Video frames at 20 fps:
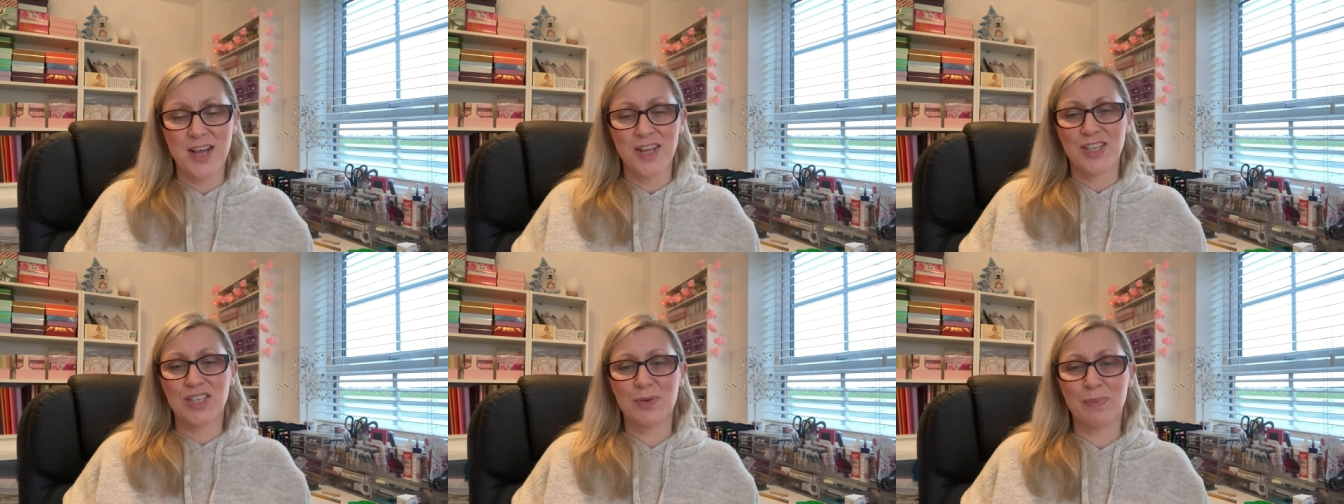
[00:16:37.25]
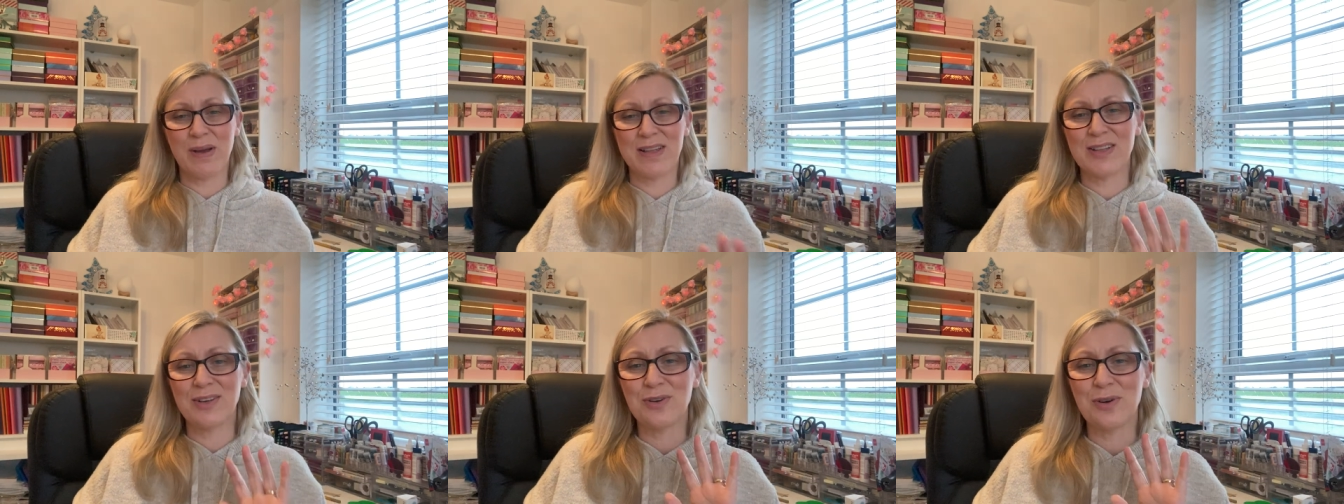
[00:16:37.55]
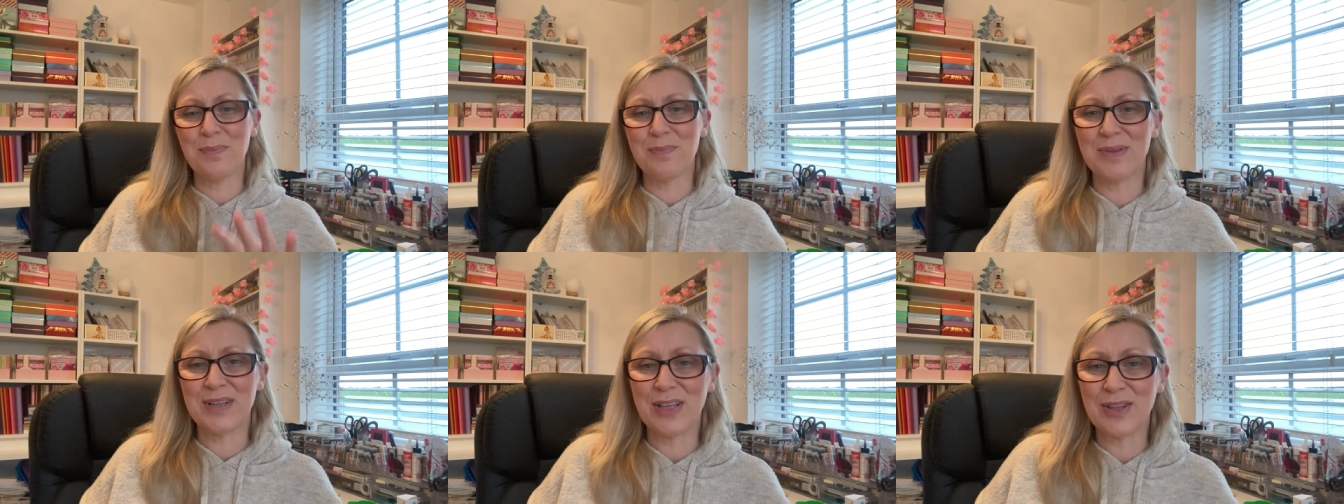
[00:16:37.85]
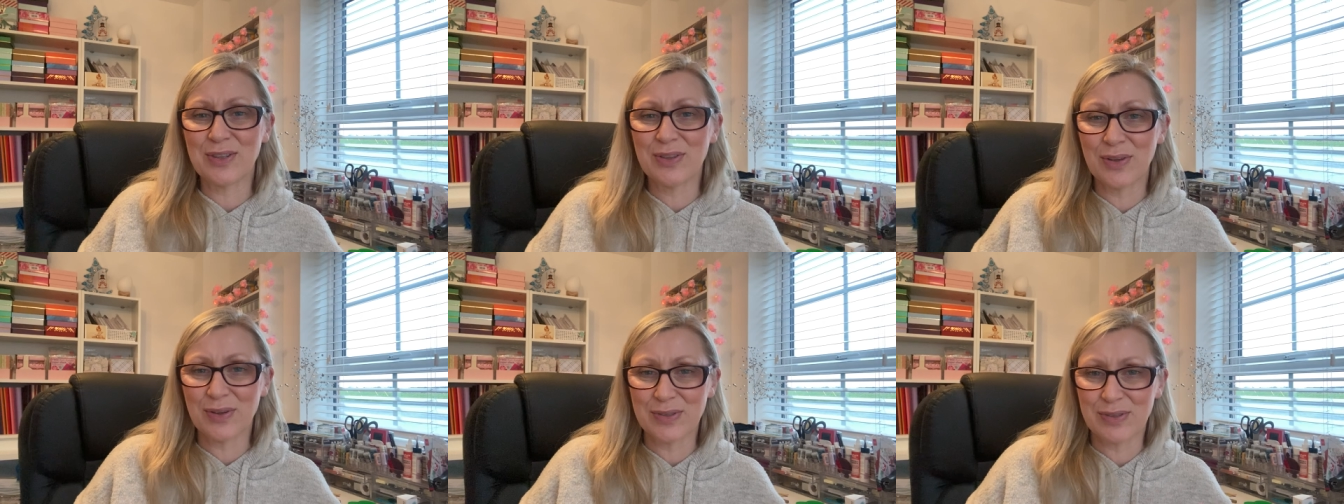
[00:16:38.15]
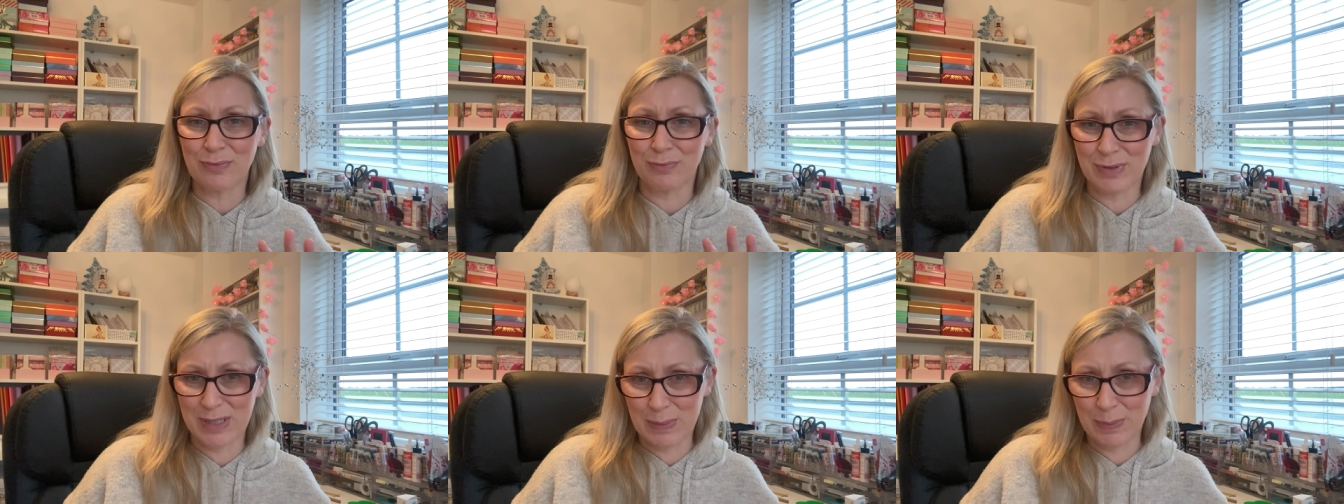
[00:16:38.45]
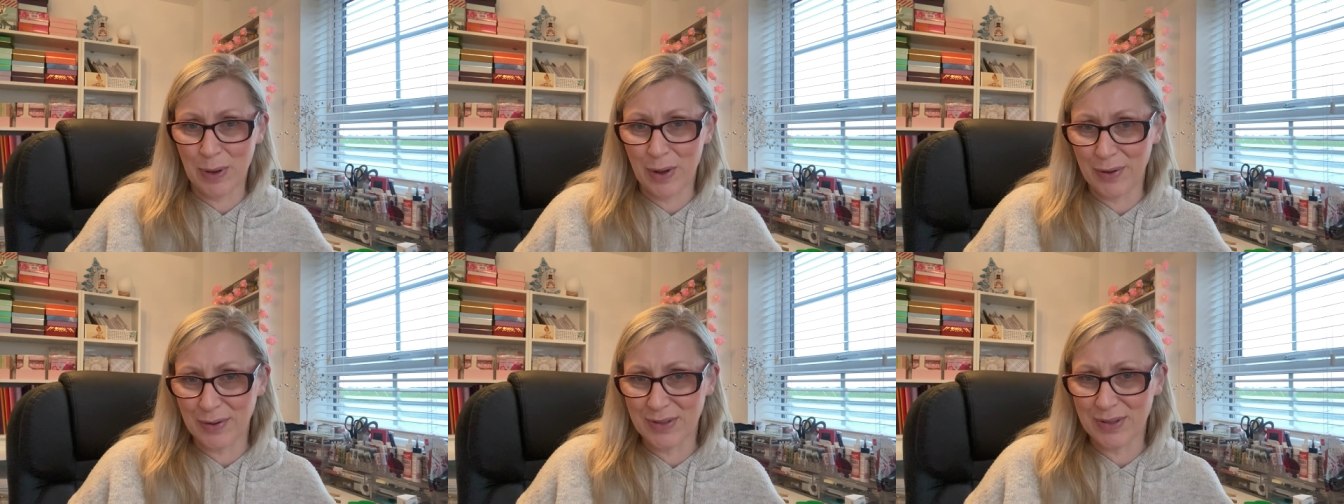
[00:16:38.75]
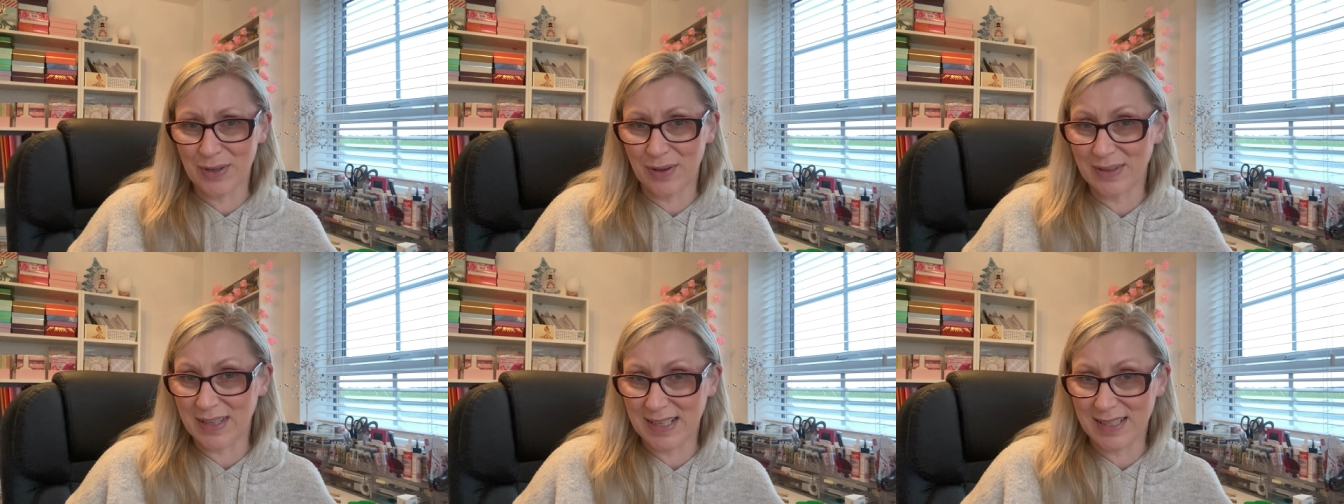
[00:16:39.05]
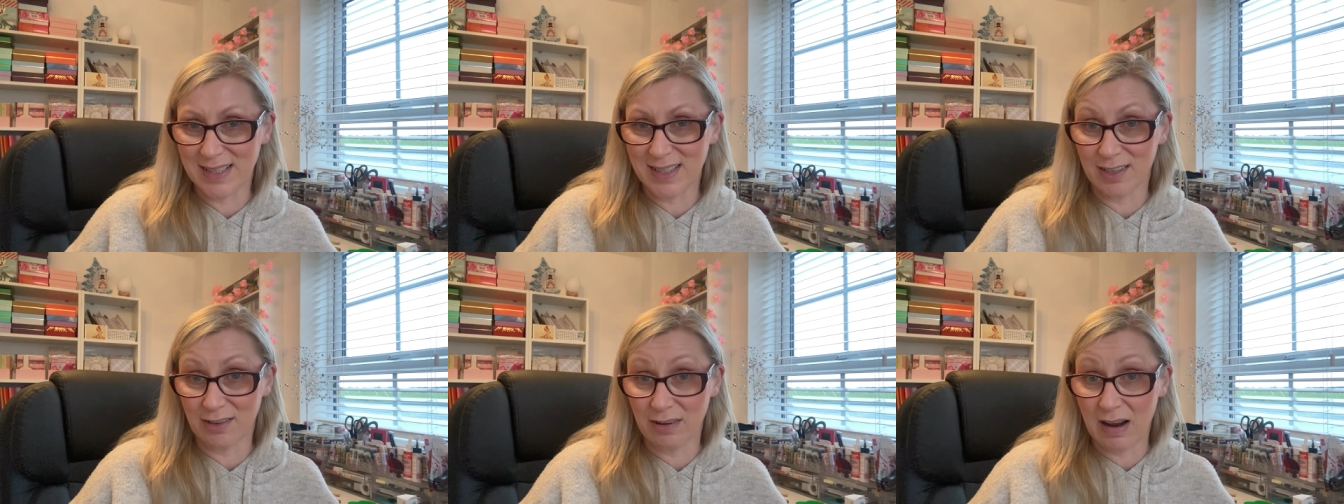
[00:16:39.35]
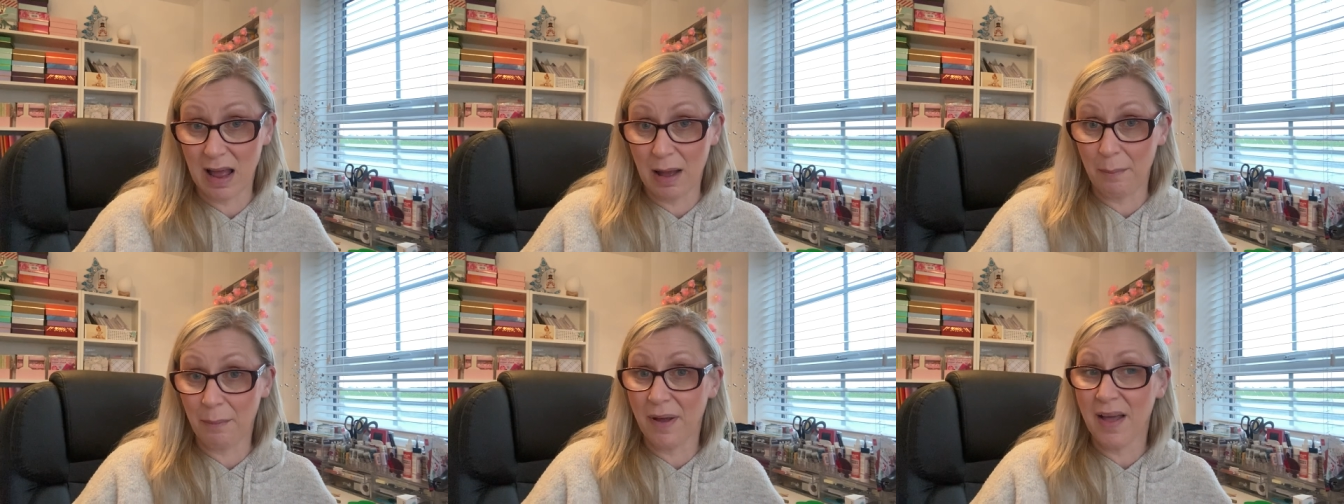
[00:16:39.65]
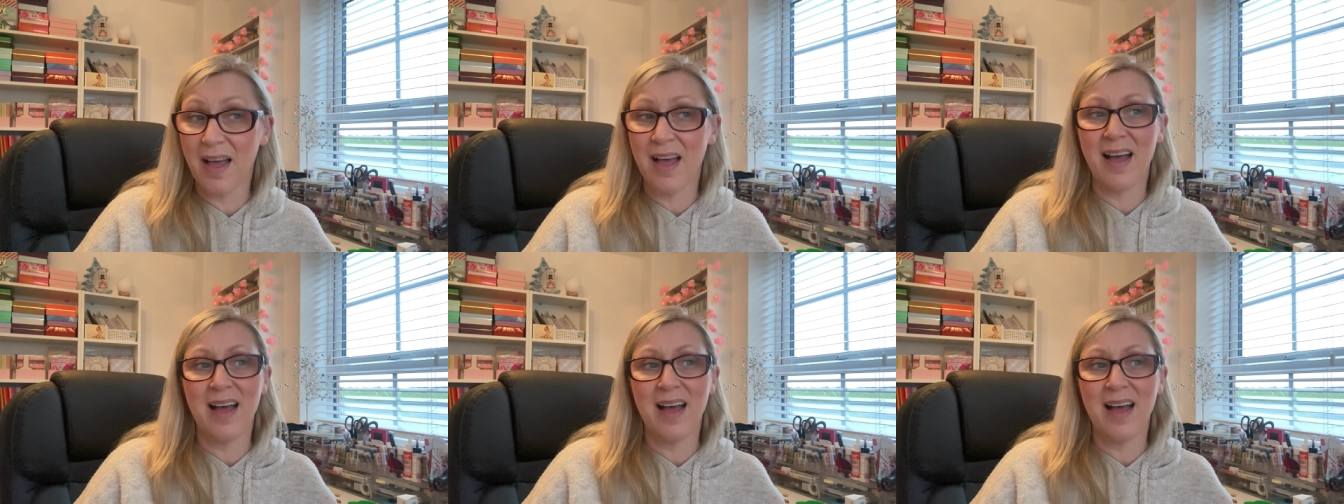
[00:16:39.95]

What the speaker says: So when a company does respond on Instagram,